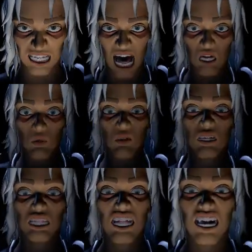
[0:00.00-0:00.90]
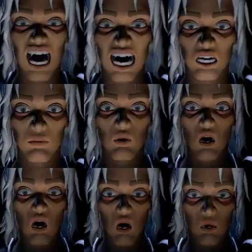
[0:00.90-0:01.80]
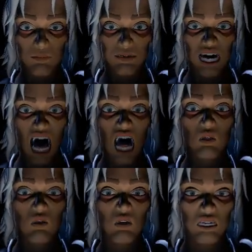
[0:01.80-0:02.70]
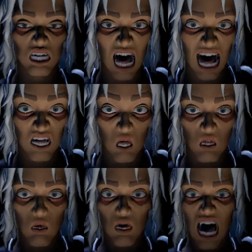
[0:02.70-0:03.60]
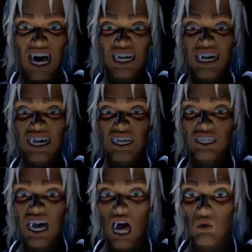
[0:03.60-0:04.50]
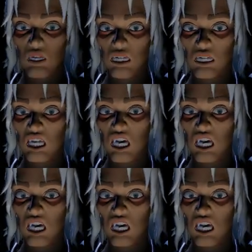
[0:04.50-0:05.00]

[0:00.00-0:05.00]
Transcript: Darren. And a room, Darren. And you're awake in it, Darren.